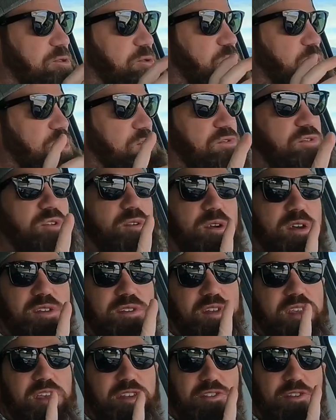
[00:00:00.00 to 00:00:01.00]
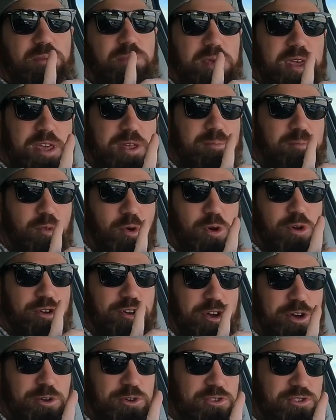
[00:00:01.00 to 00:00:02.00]
roof noise is a bit more
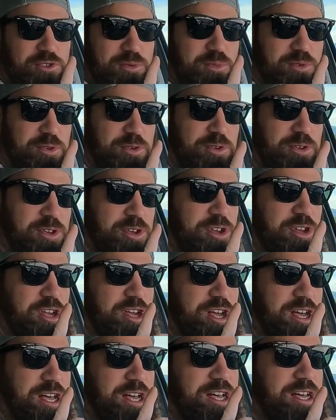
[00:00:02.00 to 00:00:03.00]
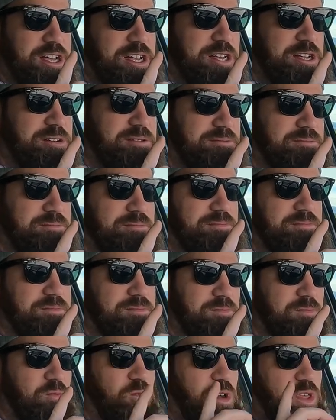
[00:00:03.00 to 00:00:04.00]
noticeable uh,
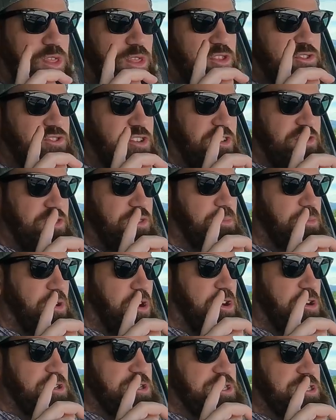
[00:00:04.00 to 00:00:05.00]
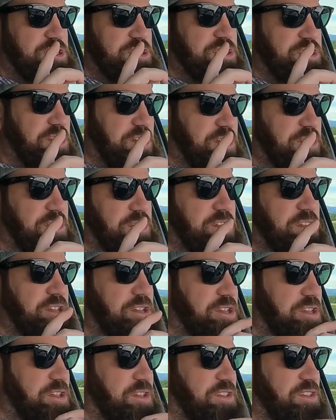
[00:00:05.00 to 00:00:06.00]
with just the bars installed.
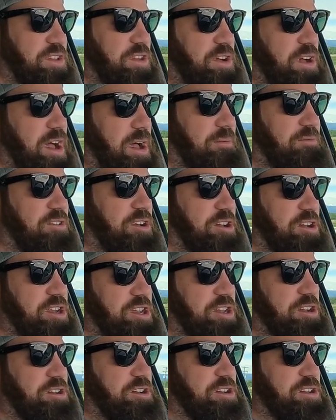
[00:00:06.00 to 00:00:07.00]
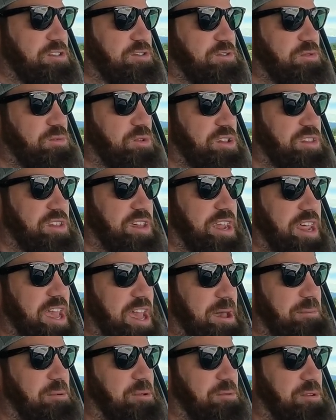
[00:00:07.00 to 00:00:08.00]
So I'm very curious what's going to
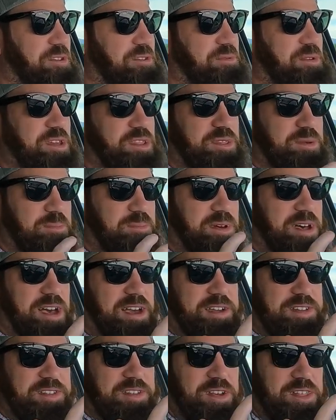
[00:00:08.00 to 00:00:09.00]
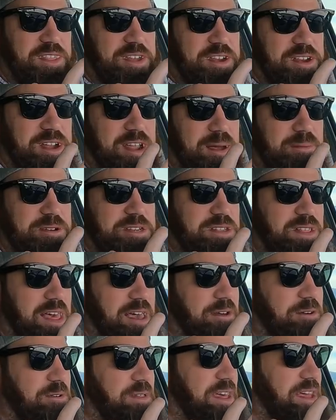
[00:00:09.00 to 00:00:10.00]
happen once we get the box on there and how much
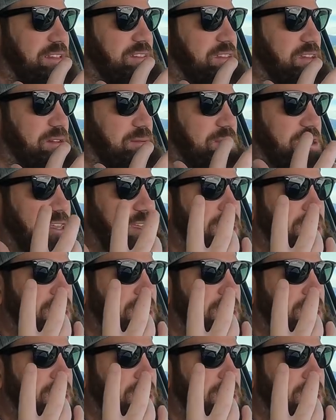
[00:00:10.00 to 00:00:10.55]
louder that's going to be.